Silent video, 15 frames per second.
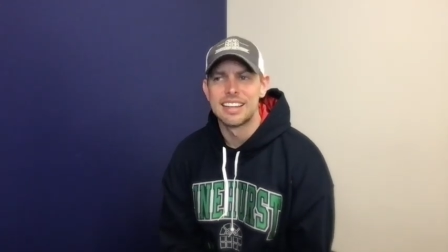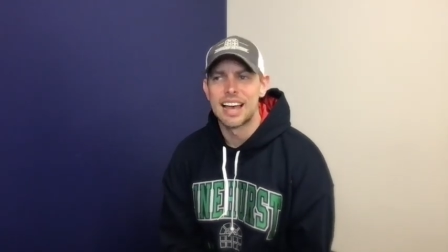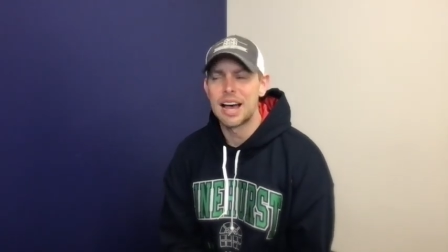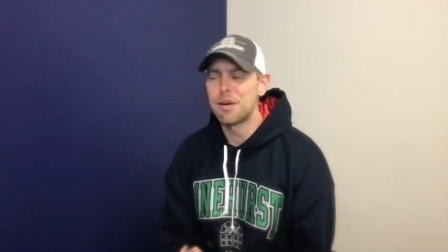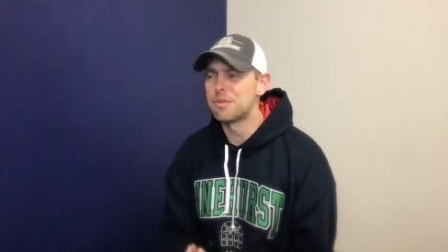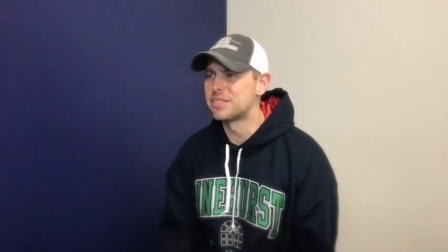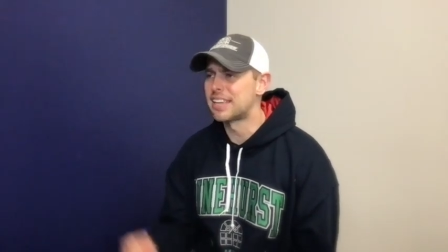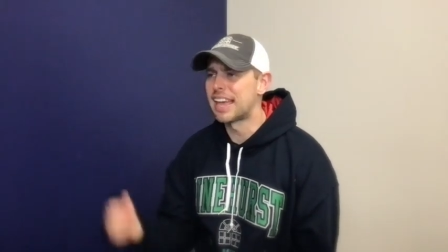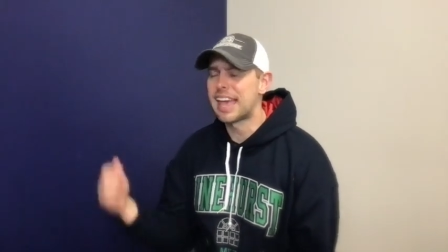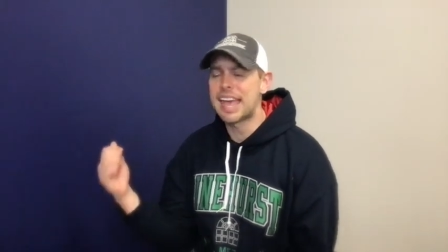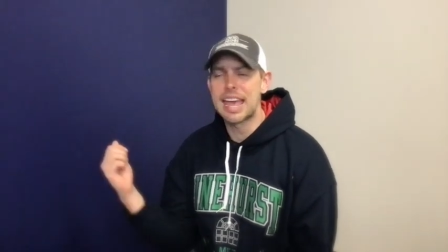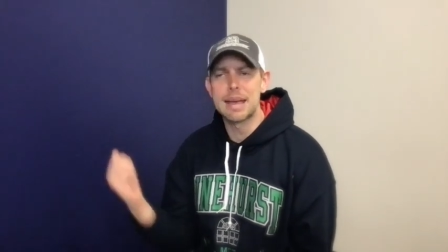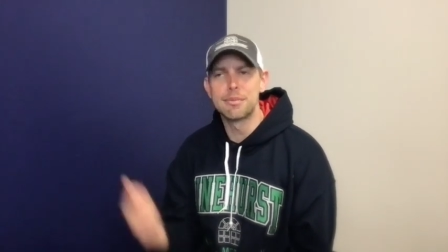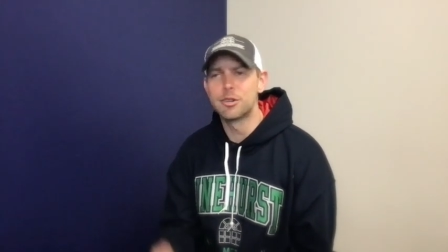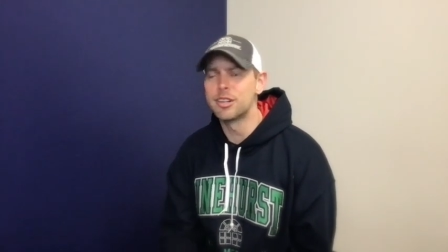I was
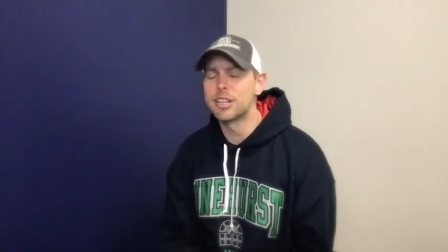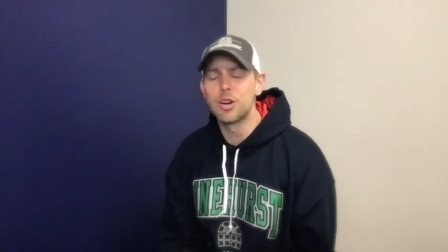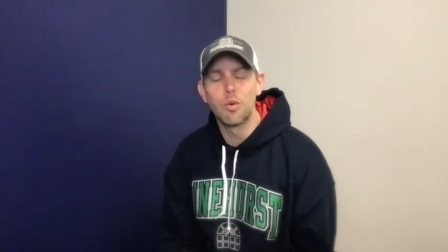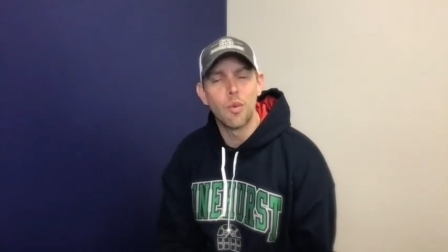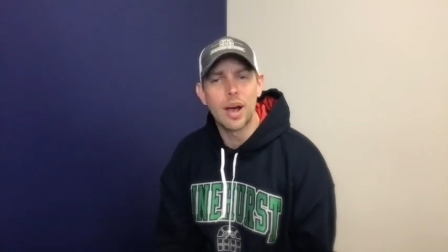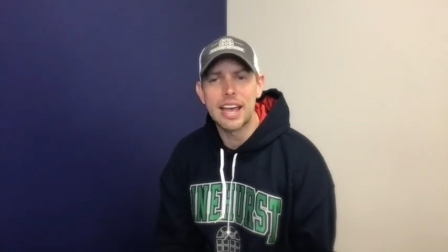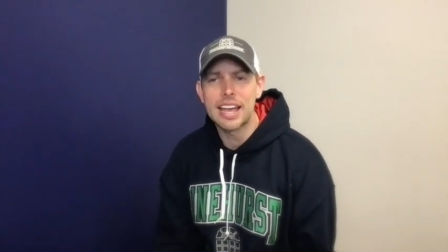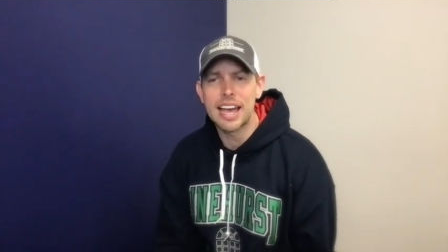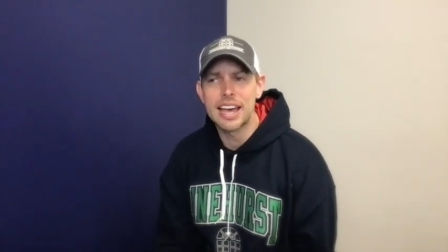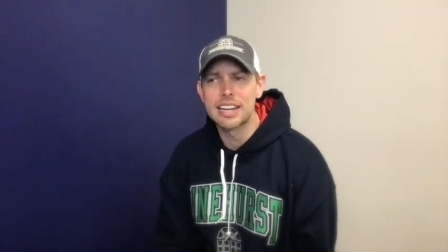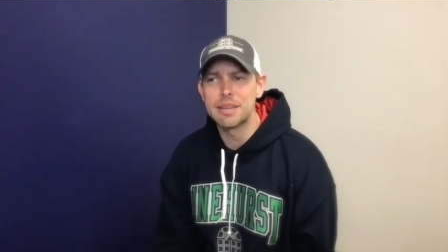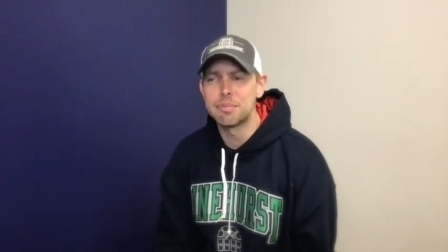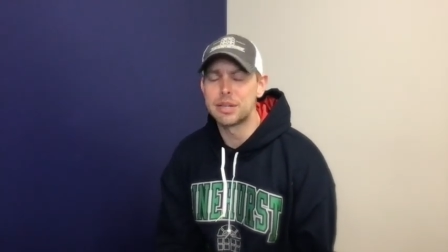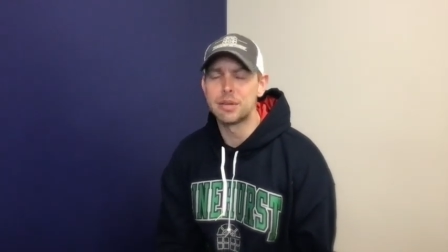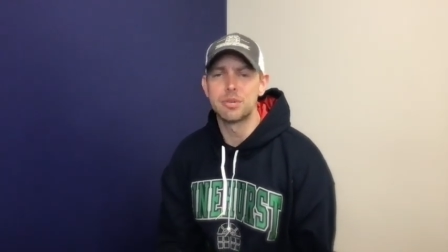hammering away at
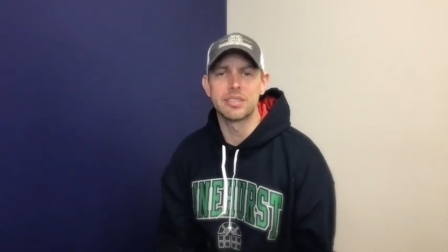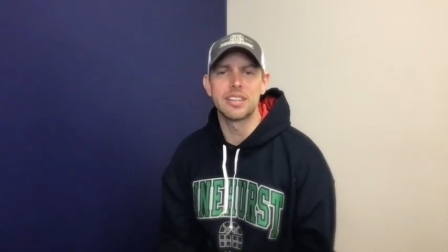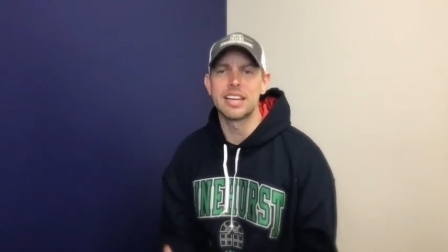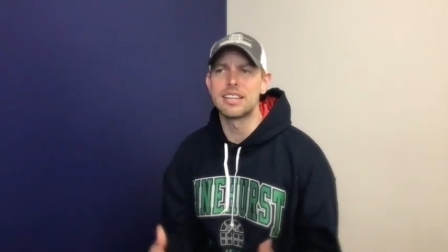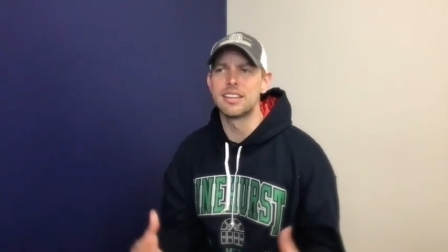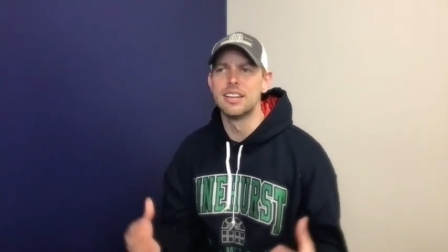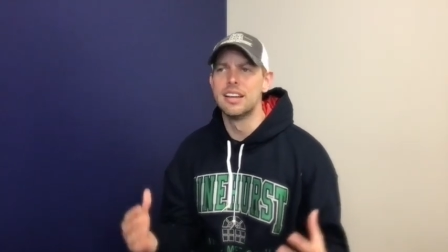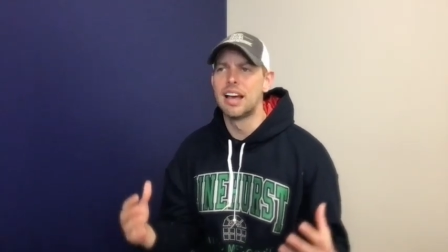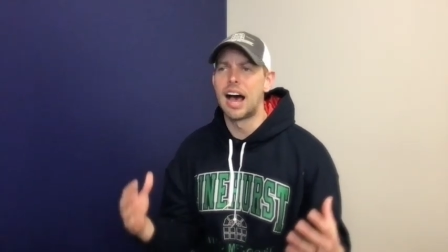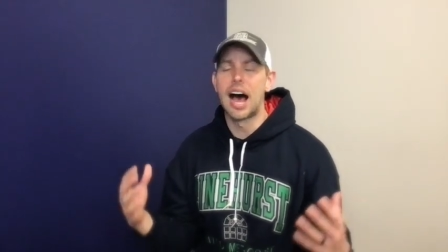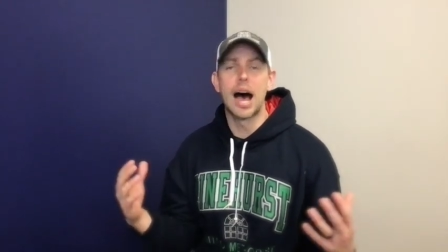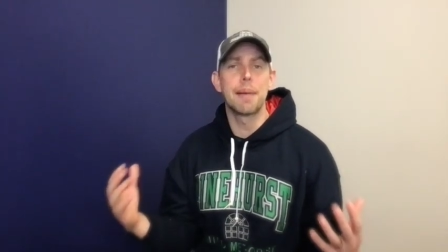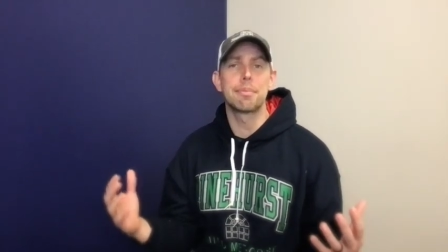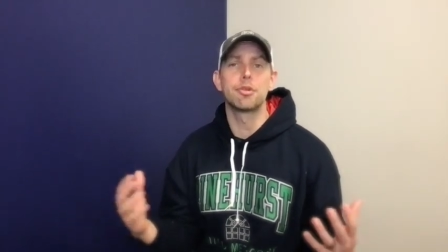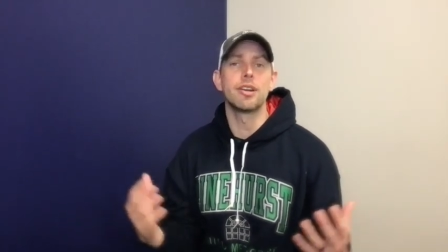it, but it was like
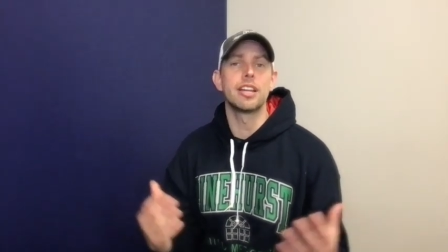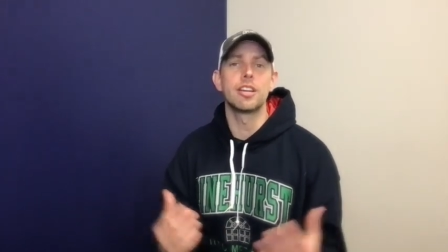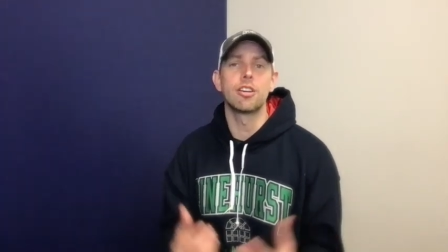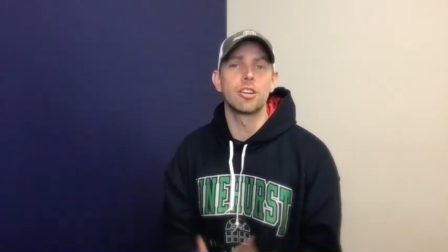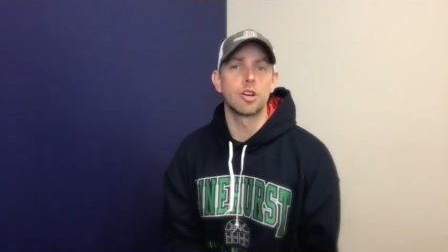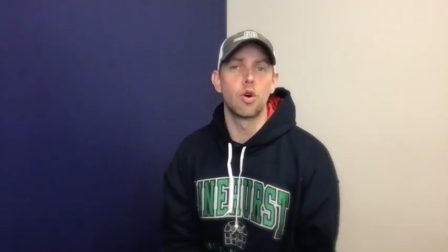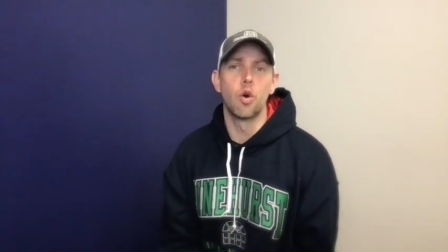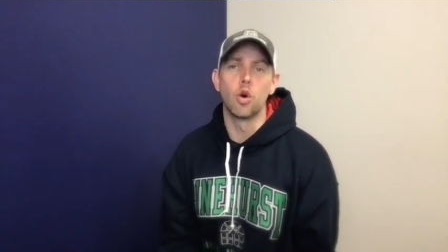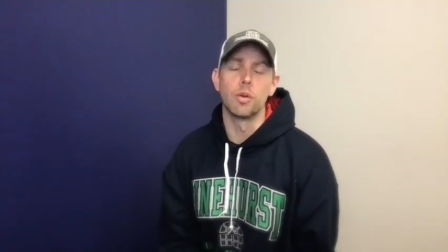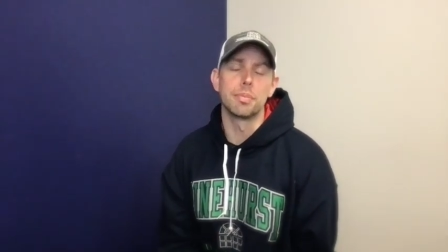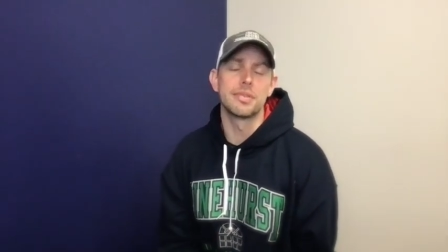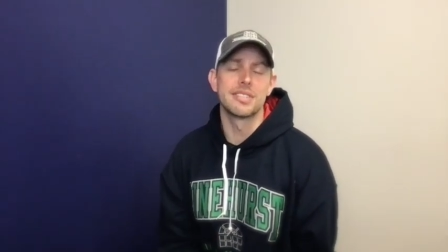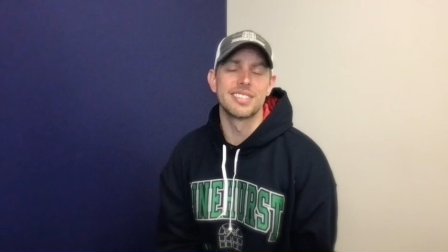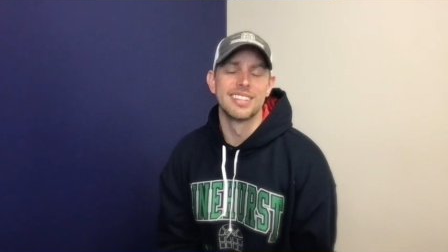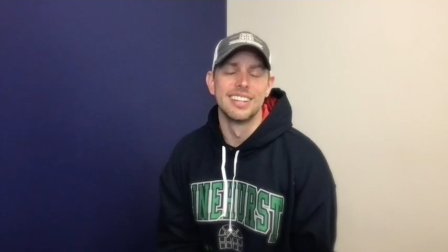operating on a
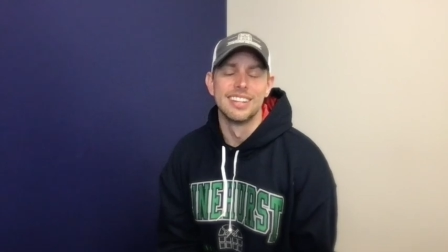corpse.